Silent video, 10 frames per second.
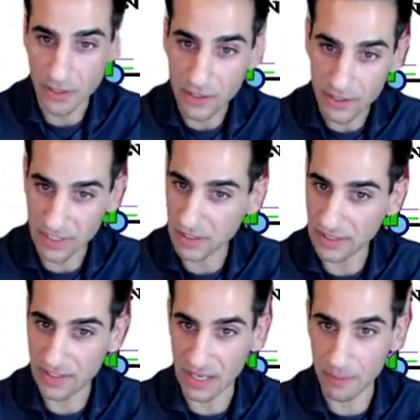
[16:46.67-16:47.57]
essentially
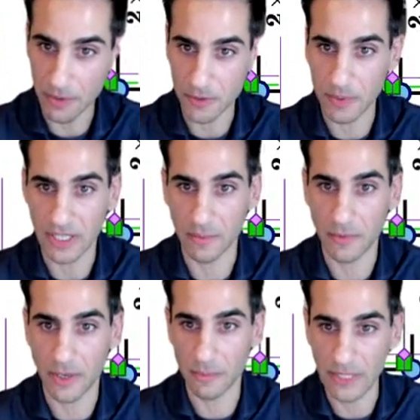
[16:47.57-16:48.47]
the samples become
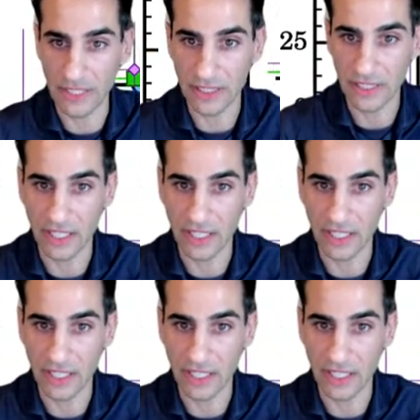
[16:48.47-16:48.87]
completely